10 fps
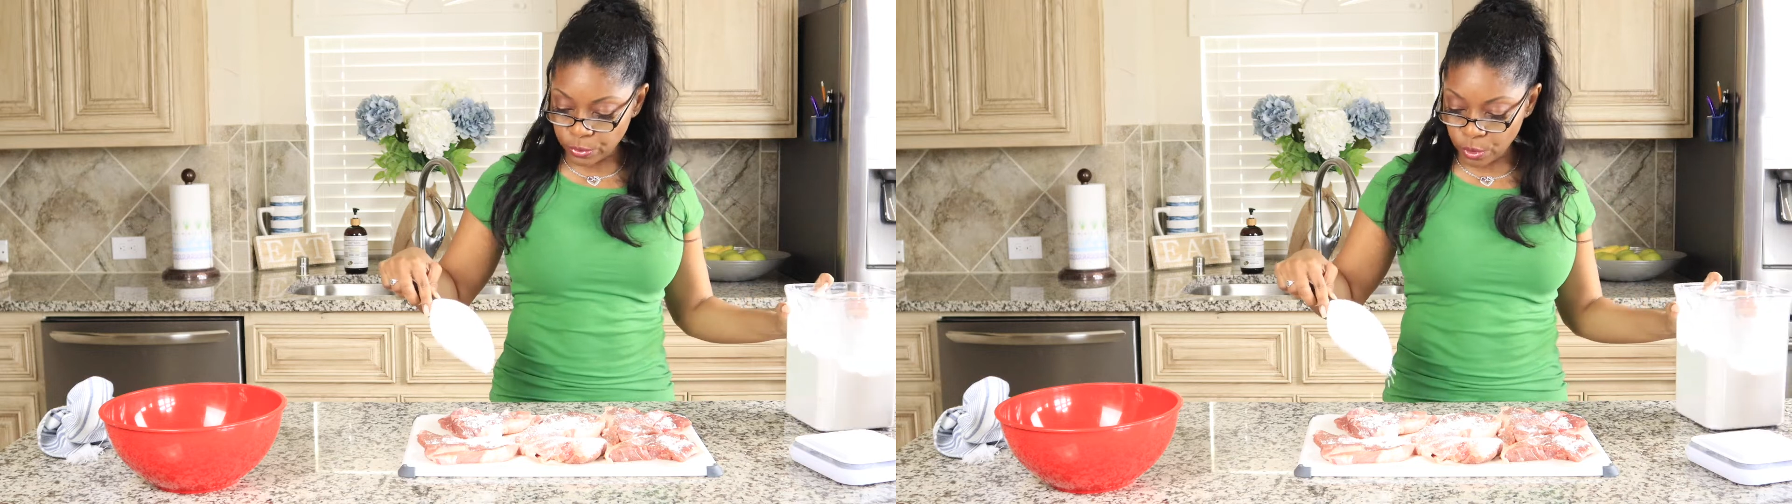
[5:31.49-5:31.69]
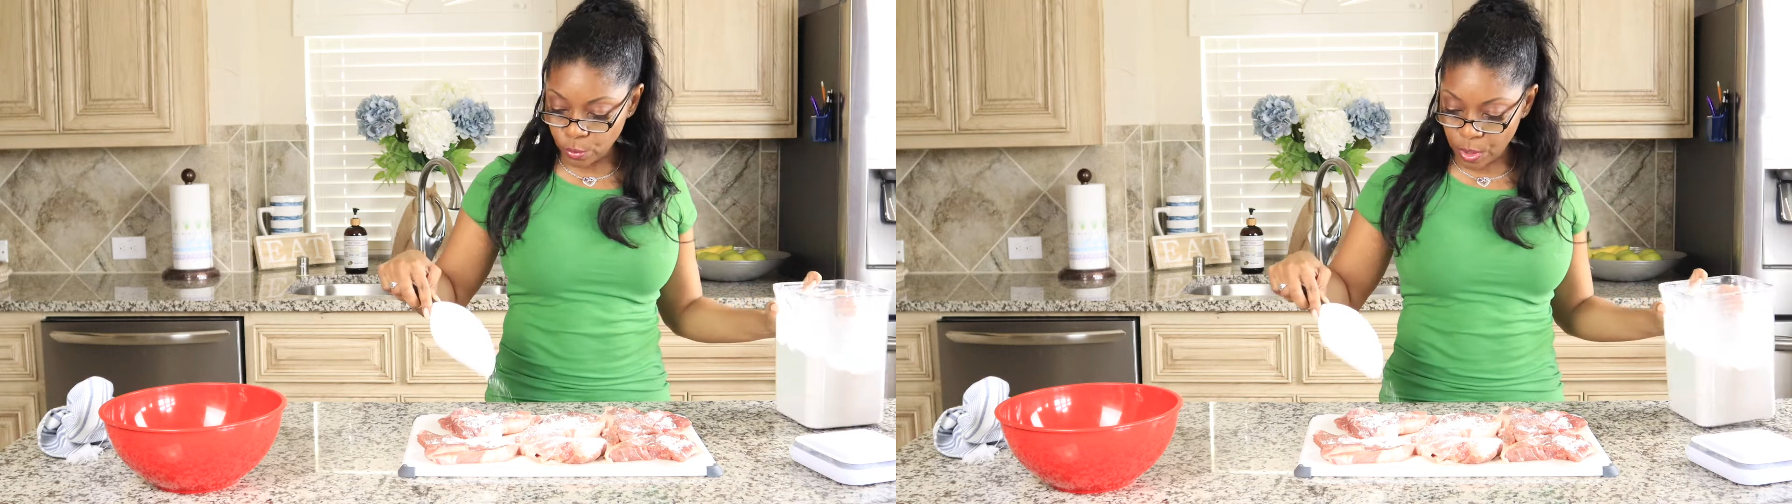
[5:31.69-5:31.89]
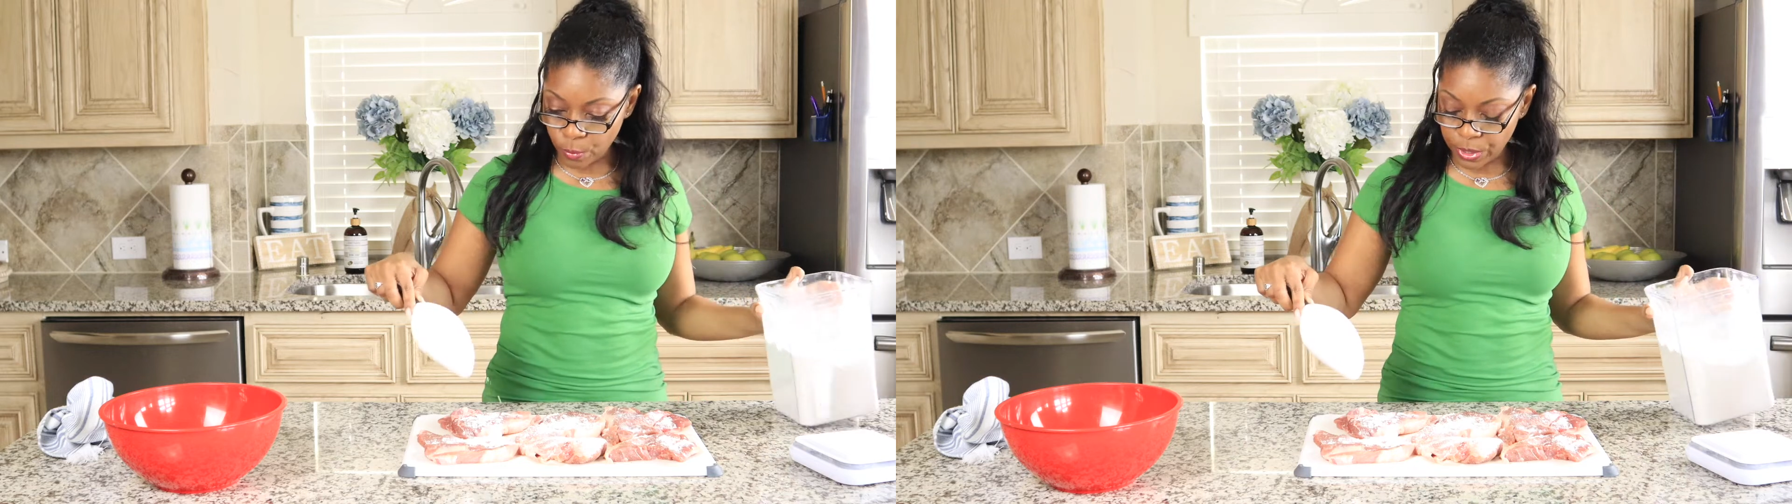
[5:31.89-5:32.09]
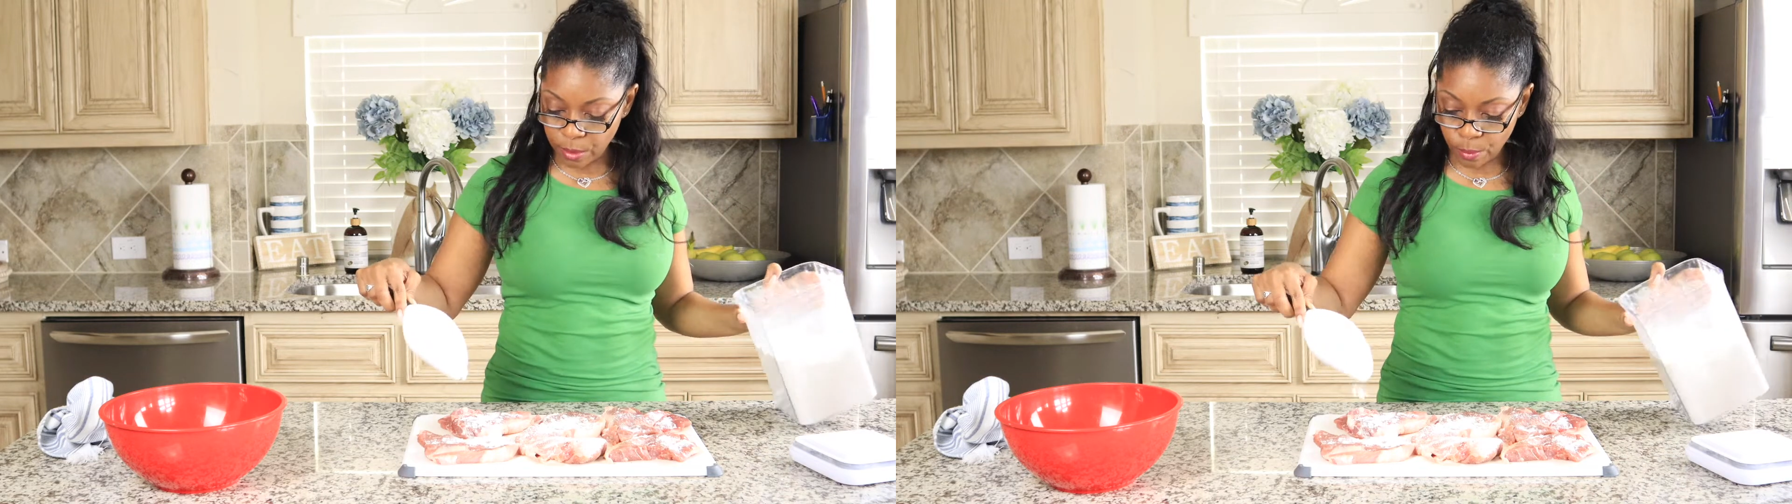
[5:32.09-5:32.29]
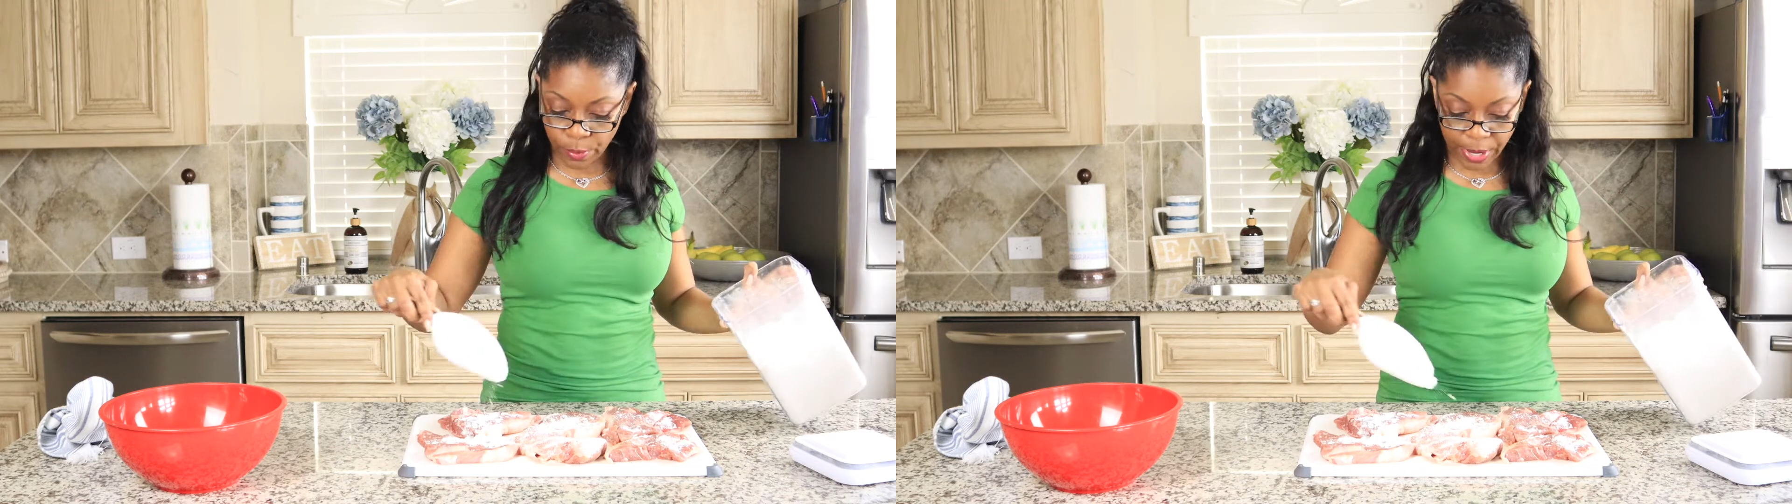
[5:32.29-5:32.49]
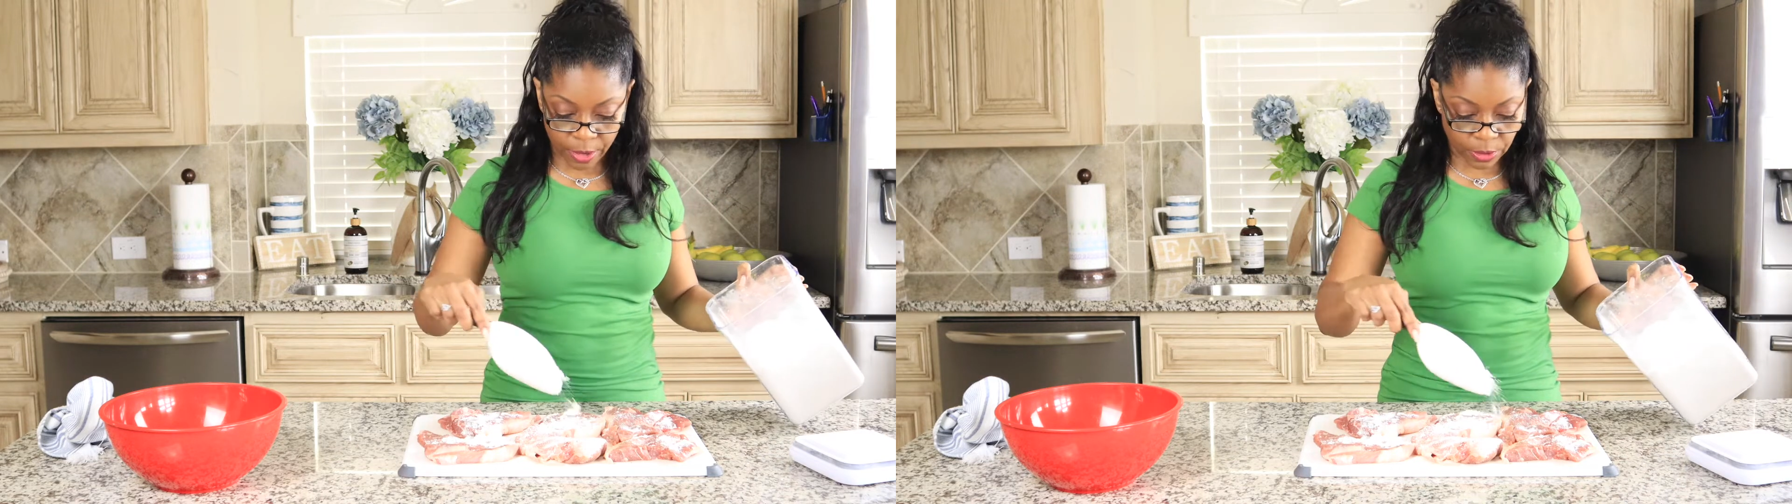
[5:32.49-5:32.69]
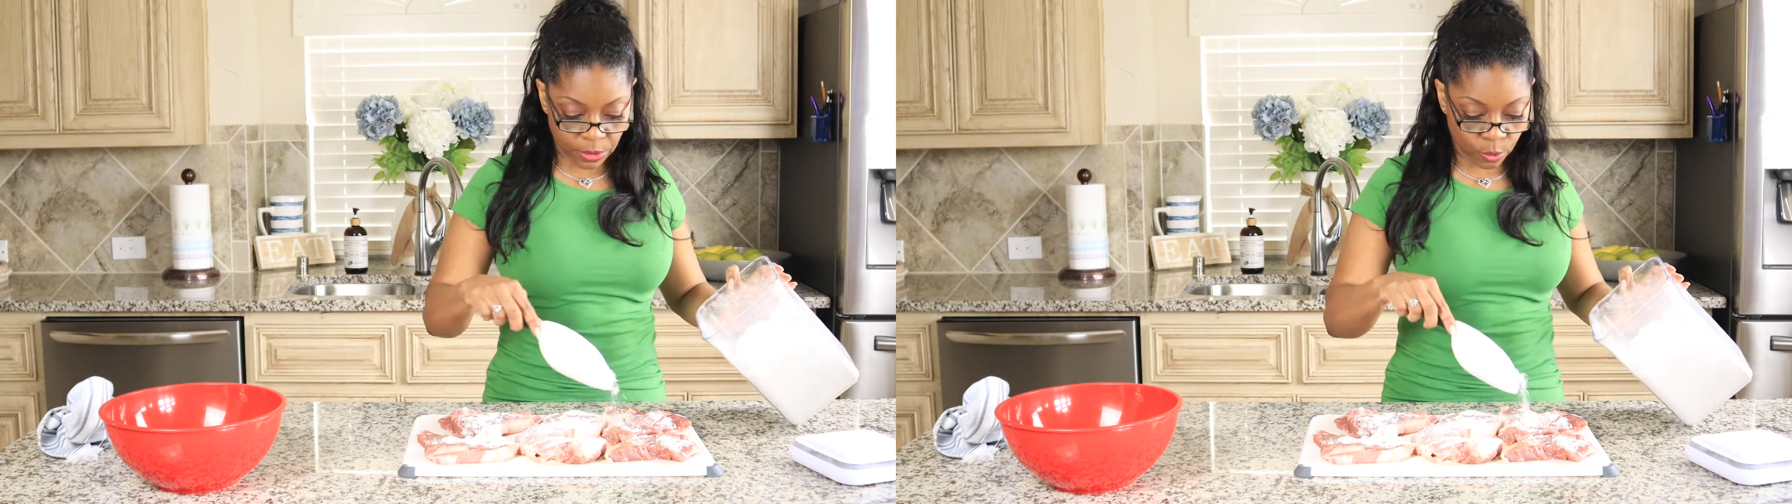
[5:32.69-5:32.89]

so that we can brown it.